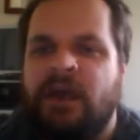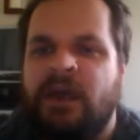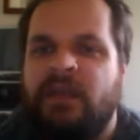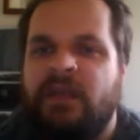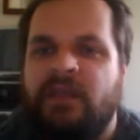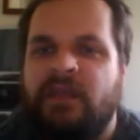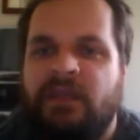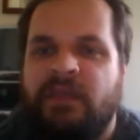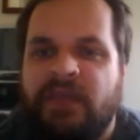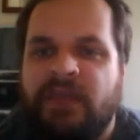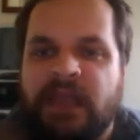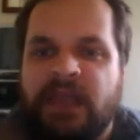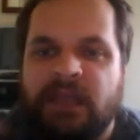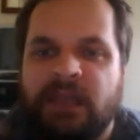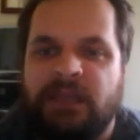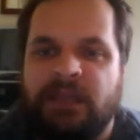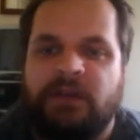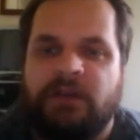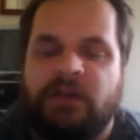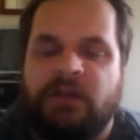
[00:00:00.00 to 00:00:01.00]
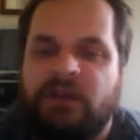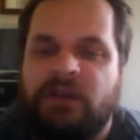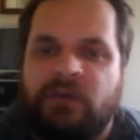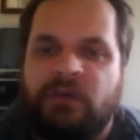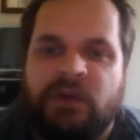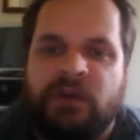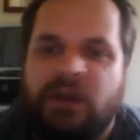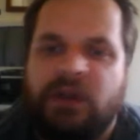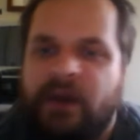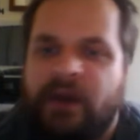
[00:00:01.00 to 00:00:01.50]
the leader. You
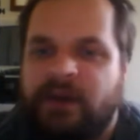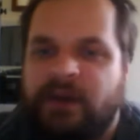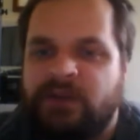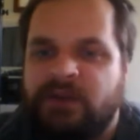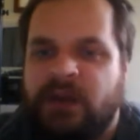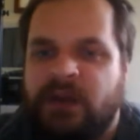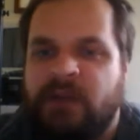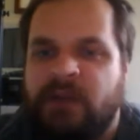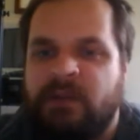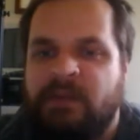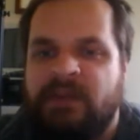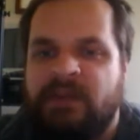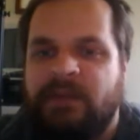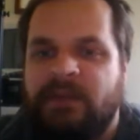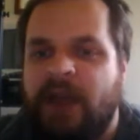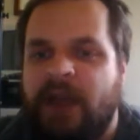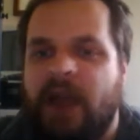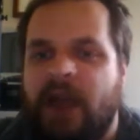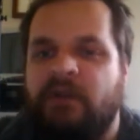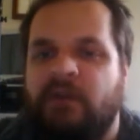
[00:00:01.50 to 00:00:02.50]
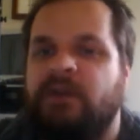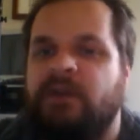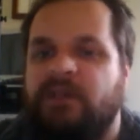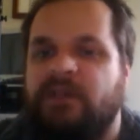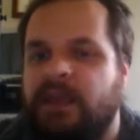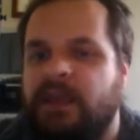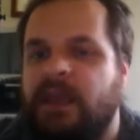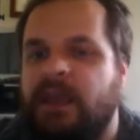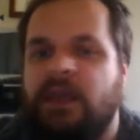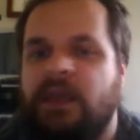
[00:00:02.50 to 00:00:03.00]
don't want to go out and try to be the tyrant,
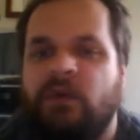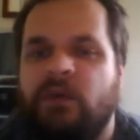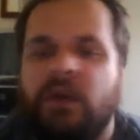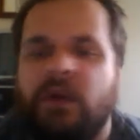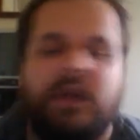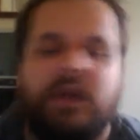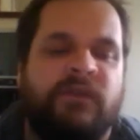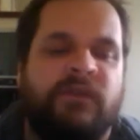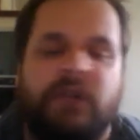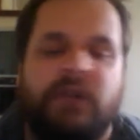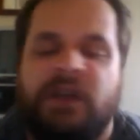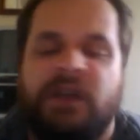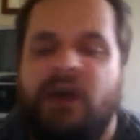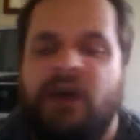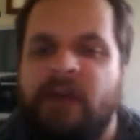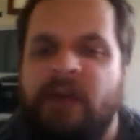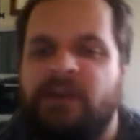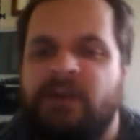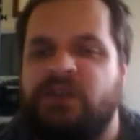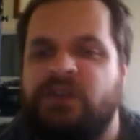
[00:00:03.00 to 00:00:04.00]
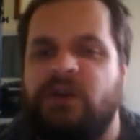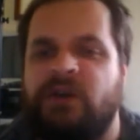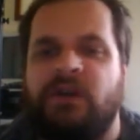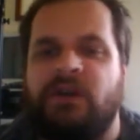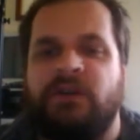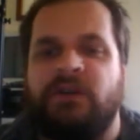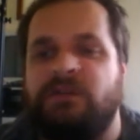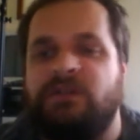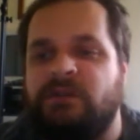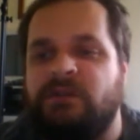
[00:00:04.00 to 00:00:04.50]
the king, whatever. I'm in
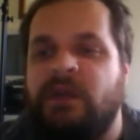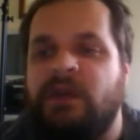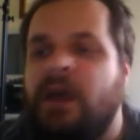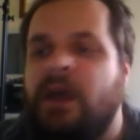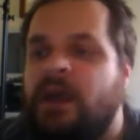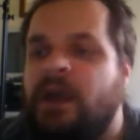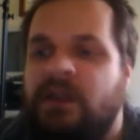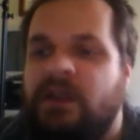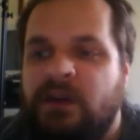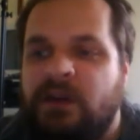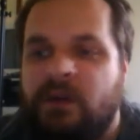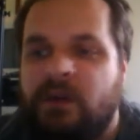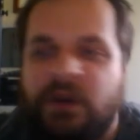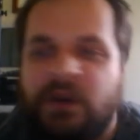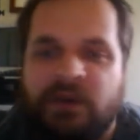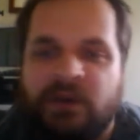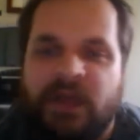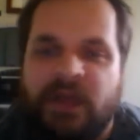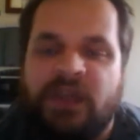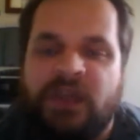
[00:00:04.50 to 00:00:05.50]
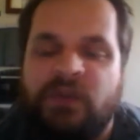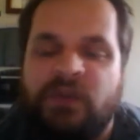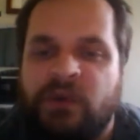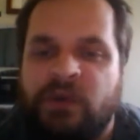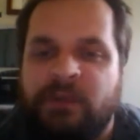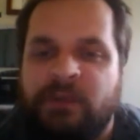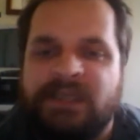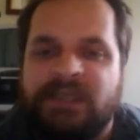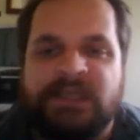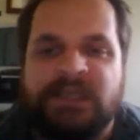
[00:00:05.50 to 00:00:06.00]
charge, and you don't want to do that. You
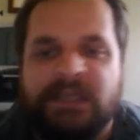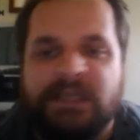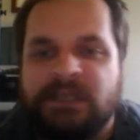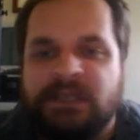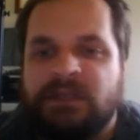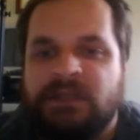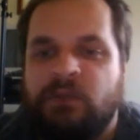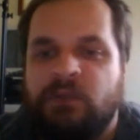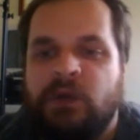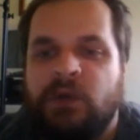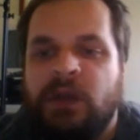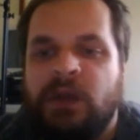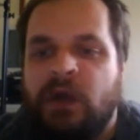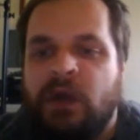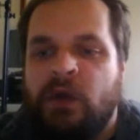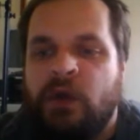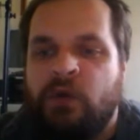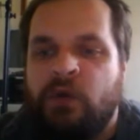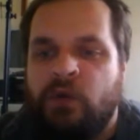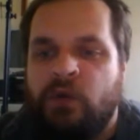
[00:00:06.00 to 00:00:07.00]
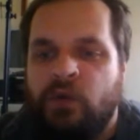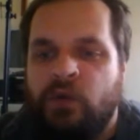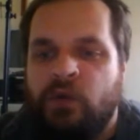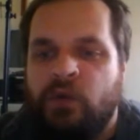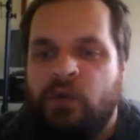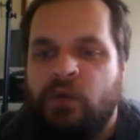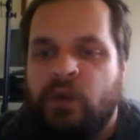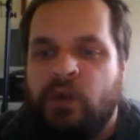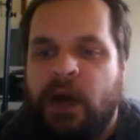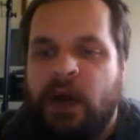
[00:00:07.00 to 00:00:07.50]
want to be seen as someone
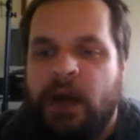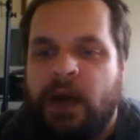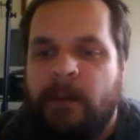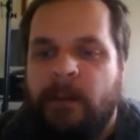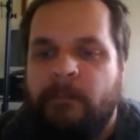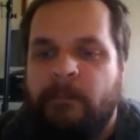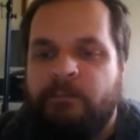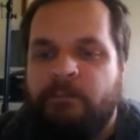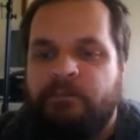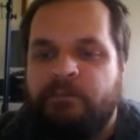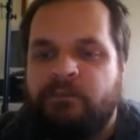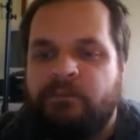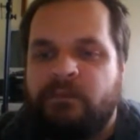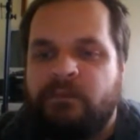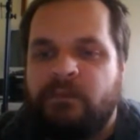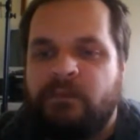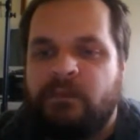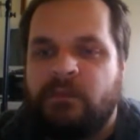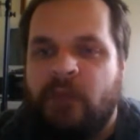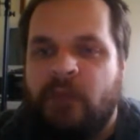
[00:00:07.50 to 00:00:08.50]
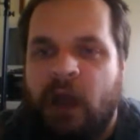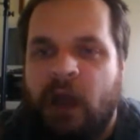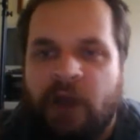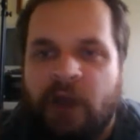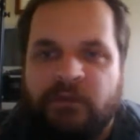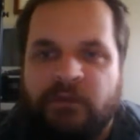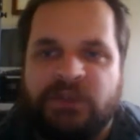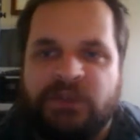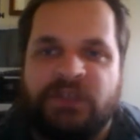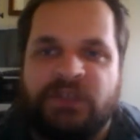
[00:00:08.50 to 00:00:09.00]
who
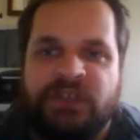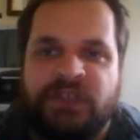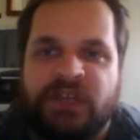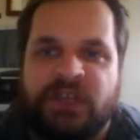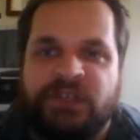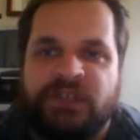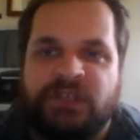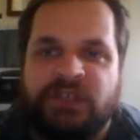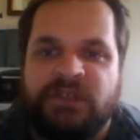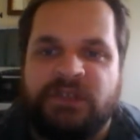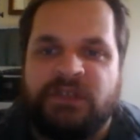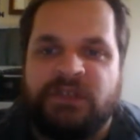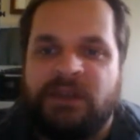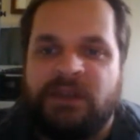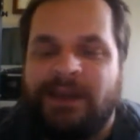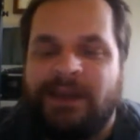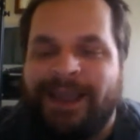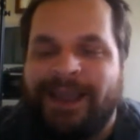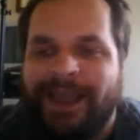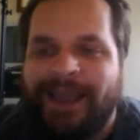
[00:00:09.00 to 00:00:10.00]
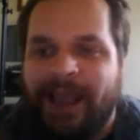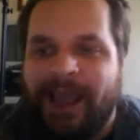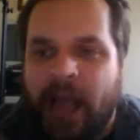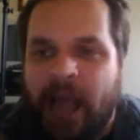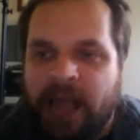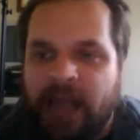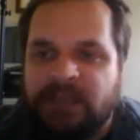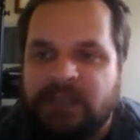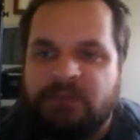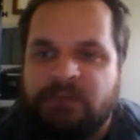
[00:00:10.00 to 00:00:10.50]
offers suggestions,
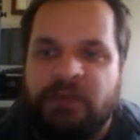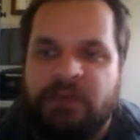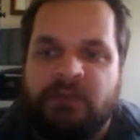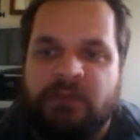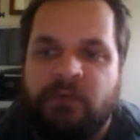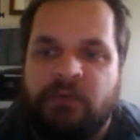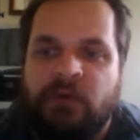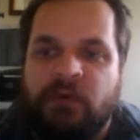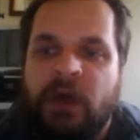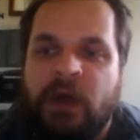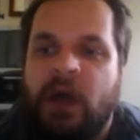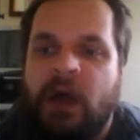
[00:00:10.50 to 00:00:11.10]
guides people,